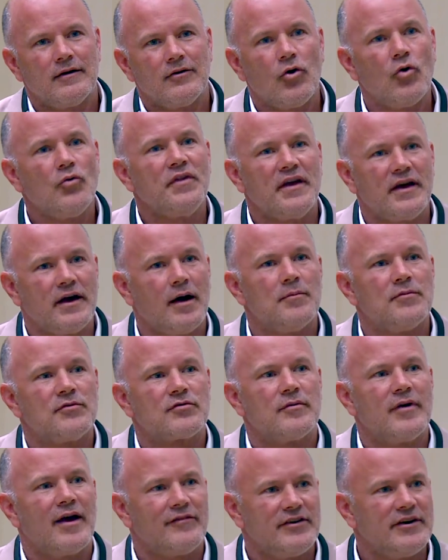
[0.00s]
only comes
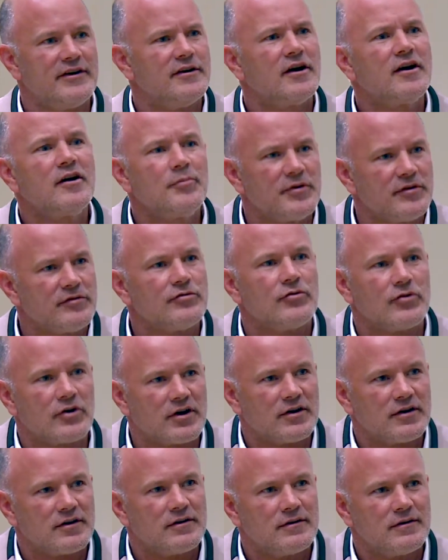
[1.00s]
from having done it
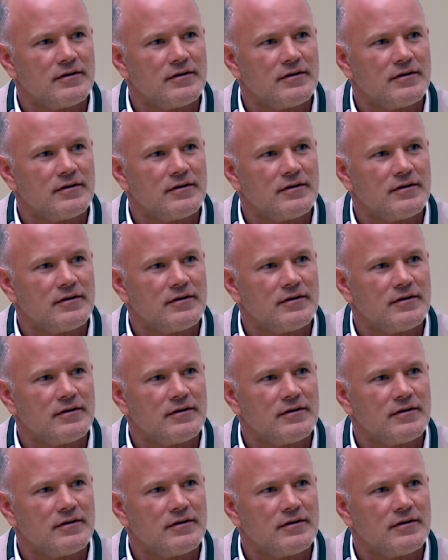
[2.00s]
before.